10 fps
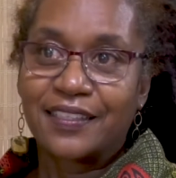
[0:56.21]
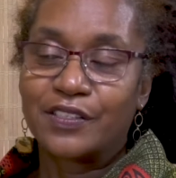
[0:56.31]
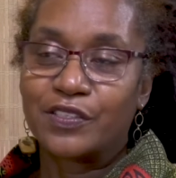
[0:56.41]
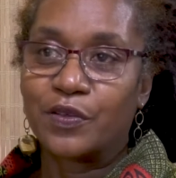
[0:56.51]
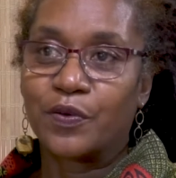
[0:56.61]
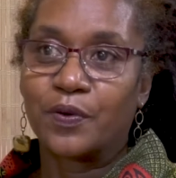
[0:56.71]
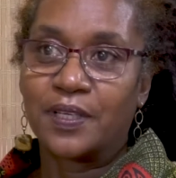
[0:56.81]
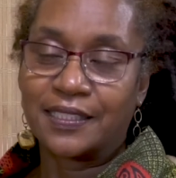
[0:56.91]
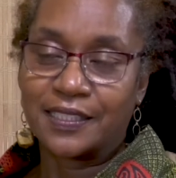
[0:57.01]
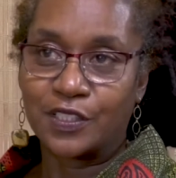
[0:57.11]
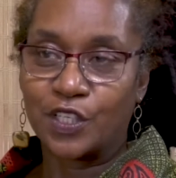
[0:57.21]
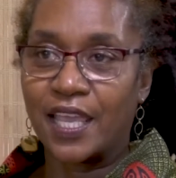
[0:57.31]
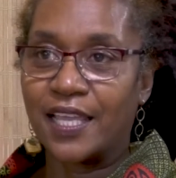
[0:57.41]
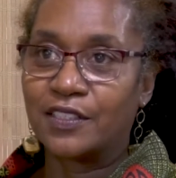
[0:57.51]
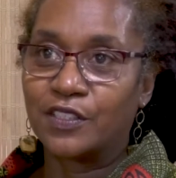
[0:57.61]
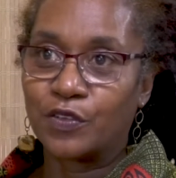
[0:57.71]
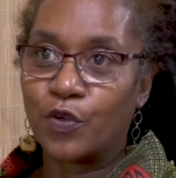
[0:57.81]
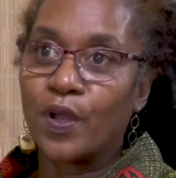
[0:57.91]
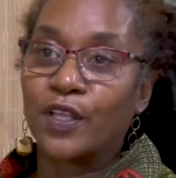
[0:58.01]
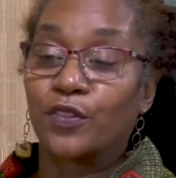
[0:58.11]
So it's changed.
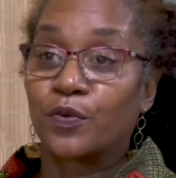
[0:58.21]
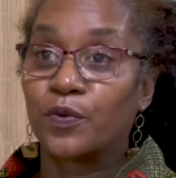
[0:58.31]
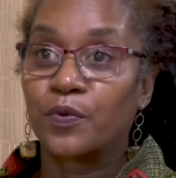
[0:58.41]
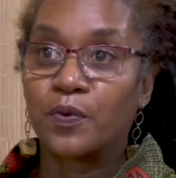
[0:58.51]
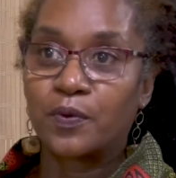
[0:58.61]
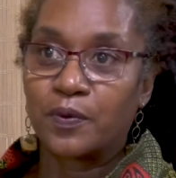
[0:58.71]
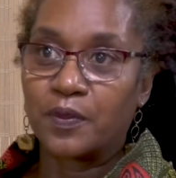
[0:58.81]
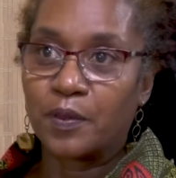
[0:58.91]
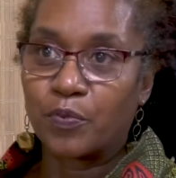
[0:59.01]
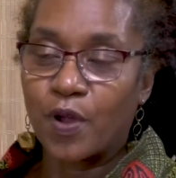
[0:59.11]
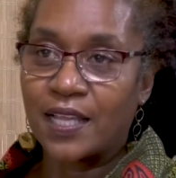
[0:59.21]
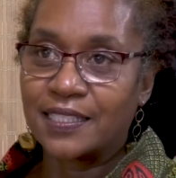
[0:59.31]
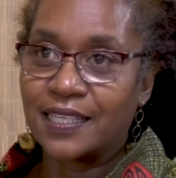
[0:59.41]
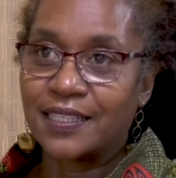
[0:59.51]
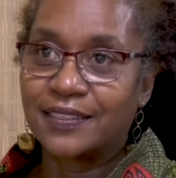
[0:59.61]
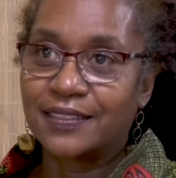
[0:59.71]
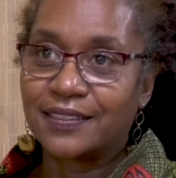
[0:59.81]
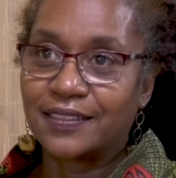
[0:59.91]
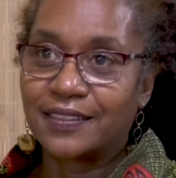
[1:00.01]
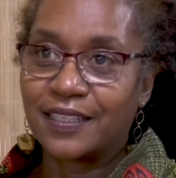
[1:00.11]
Going through a process,
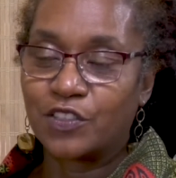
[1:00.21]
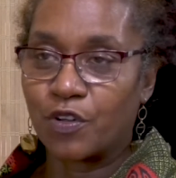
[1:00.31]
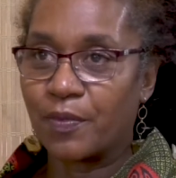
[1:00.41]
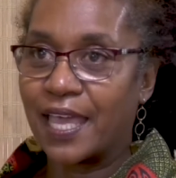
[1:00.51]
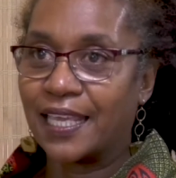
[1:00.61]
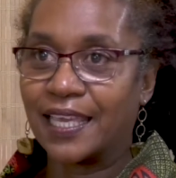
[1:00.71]
a traumatic